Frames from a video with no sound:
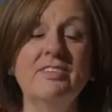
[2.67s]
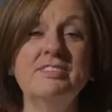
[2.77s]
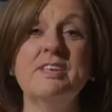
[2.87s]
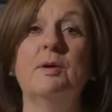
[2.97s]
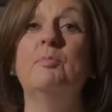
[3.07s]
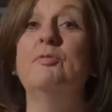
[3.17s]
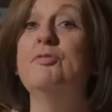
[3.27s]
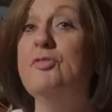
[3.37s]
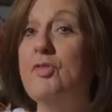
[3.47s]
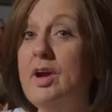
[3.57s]
some
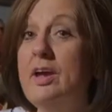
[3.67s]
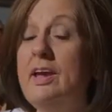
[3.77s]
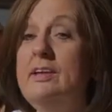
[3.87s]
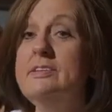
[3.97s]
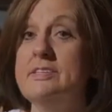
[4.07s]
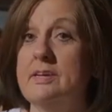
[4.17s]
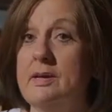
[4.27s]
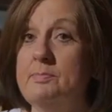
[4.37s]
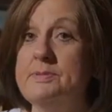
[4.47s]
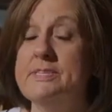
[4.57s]
free
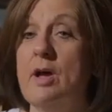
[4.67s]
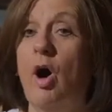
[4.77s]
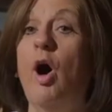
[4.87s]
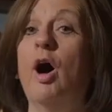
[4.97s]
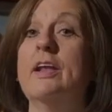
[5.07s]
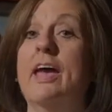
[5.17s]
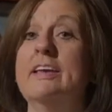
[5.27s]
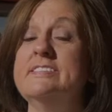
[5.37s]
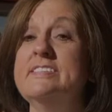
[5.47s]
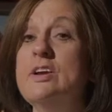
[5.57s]
tips on
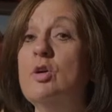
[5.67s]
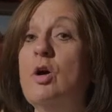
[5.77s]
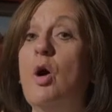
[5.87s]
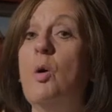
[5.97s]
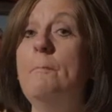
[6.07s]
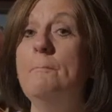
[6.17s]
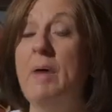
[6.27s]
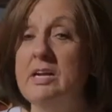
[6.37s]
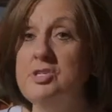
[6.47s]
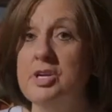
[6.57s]
a zero
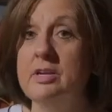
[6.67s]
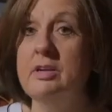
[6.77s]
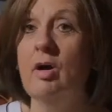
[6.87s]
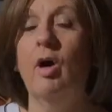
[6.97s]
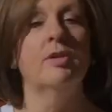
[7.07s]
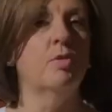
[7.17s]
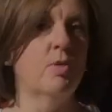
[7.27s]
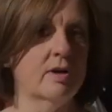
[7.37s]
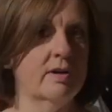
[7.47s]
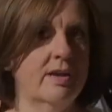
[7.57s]
budget on
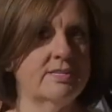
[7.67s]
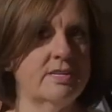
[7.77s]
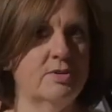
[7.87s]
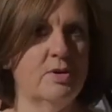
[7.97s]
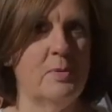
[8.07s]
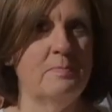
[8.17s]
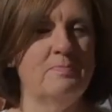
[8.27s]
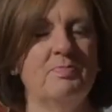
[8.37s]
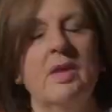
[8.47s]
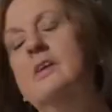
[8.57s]
organizing your home.
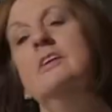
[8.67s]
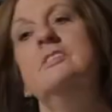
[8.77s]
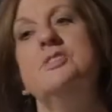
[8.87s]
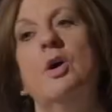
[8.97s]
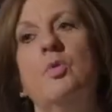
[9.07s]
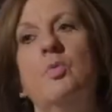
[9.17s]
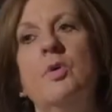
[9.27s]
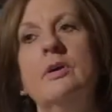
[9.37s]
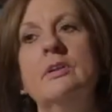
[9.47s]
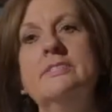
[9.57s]
So
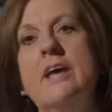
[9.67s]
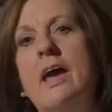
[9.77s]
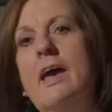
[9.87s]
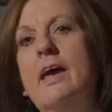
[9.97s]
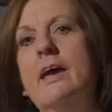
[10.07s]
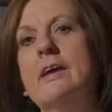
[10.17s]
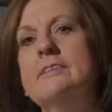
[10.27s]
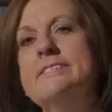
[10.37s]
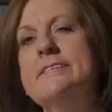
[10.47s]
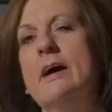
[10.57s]
we're going to take
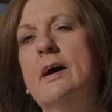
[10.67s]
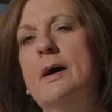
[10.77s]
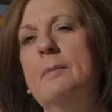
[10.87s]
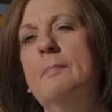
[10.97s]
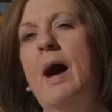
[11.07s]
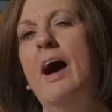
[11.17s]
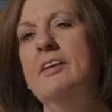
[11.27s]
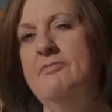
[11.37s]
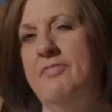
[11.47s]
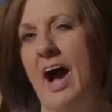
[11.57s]
some
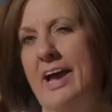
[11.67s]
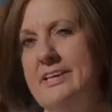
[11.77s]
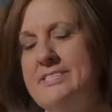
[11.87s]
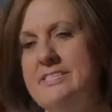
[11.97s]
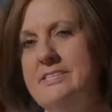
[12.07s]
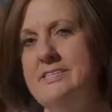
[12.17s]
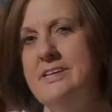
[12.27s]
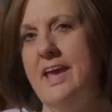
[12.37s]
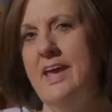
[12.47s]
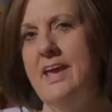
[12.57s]
advice
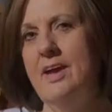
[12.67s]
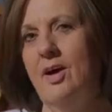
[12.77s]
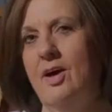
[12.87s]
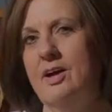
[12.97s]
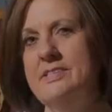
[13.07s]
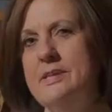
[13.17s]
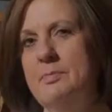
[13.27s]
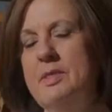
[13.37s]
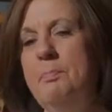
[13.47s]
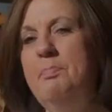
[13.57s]
today on
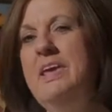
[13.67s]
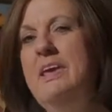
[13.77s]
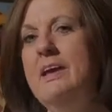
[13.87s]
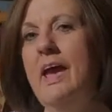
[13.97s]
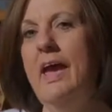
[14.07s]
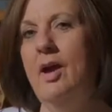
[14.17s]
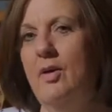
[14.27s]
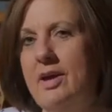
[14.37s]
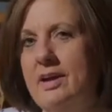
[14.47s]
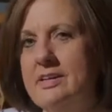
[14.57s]
some of the peak
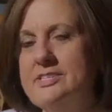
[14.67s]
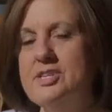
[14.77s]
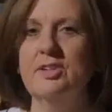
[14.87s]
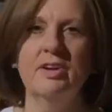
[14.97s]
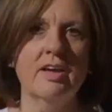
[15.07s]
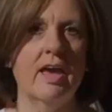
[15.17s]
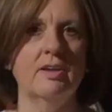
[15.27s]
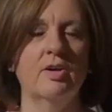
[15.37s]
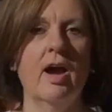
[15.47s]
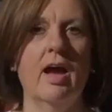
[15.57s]
areas to look at
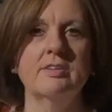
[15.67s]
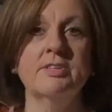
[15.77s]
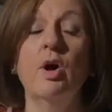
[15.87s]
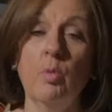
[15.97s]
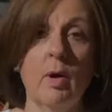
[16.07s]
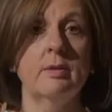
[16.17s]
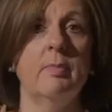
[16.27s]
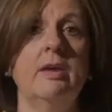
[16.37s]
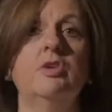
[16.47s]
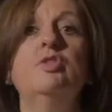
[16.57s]
in your house. One, to
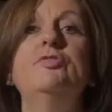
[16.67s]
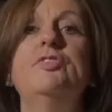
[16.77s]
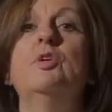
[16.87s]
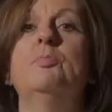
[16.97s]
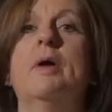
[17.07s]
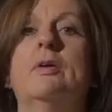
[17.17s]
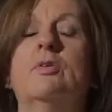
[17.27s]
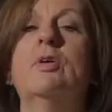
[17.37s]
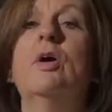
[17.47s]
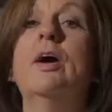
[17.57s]
make you feel
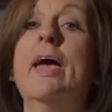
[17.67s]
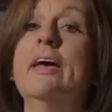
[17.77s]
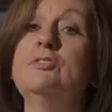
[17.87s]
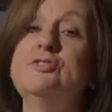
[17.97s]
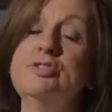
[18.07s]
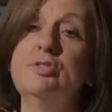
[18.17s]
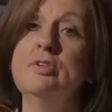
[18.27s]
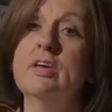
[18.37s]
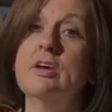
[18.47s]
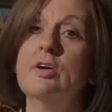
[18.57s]
better, and two,
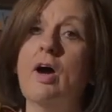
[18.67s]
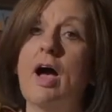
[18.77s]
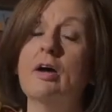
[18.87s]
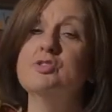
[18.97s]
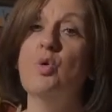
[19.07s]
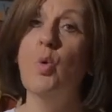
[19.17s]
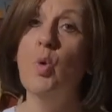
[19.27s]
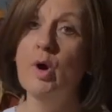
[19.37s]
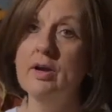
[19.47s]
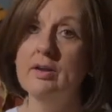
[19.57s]
to get your house
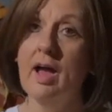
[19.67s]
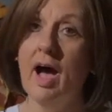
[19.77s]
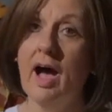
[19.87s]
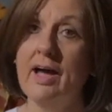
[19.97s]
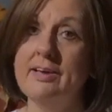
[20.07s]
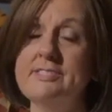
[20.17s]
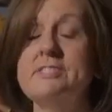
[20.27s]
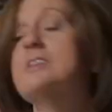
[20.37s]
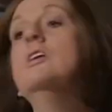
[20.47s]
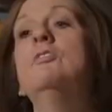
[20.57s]

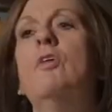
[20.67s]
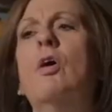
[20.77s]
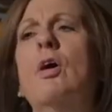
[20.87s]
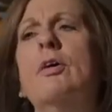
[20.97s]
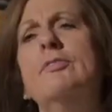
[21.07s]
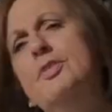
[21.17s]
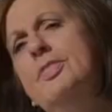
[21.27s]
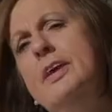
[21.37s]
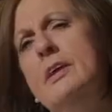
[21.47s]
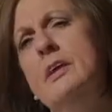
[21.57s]
organized for if you're thinking